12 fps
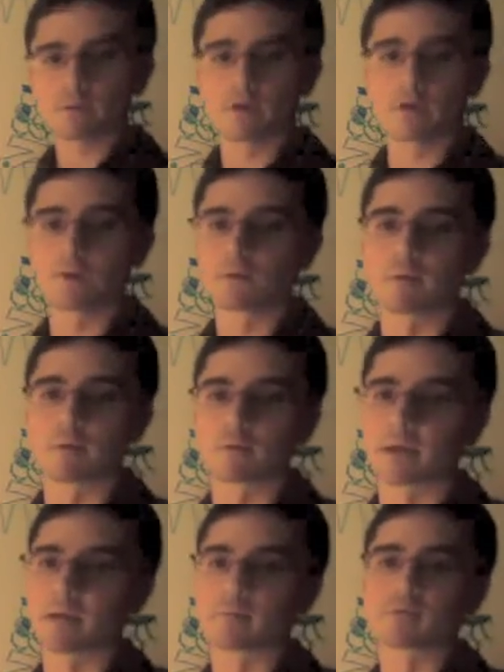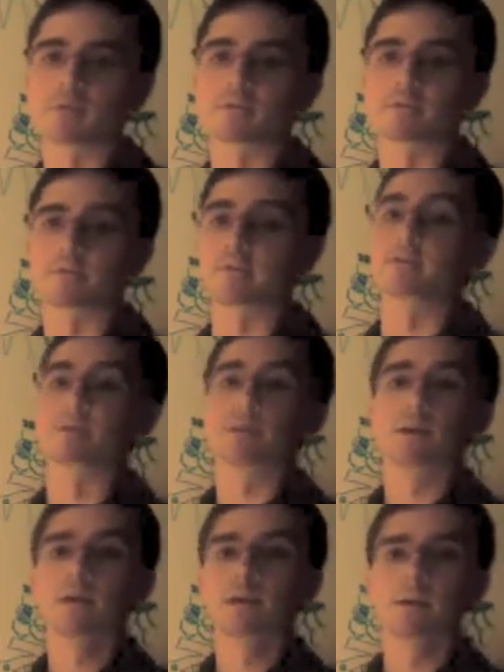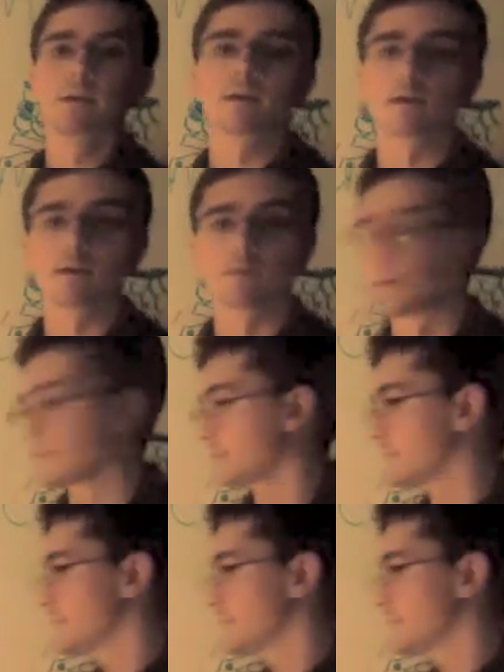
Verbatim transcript: Uh, remember that. Impress your friends. Uh, whatever.